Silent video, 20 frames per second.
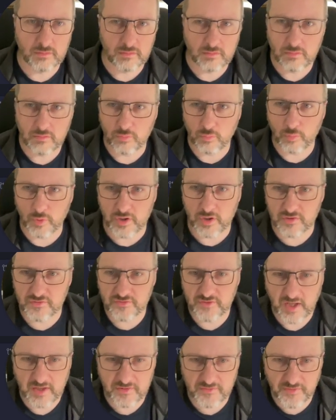We could
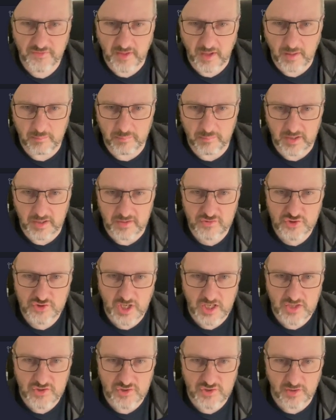test that by
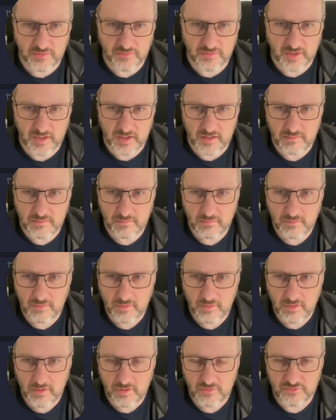changing the
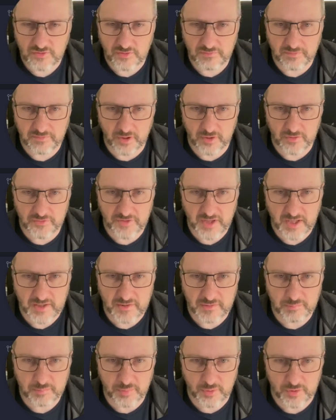default
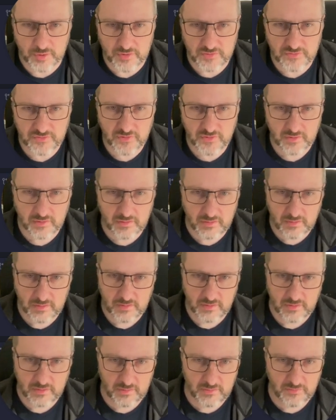endpoint
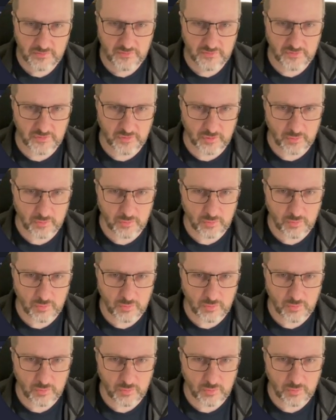to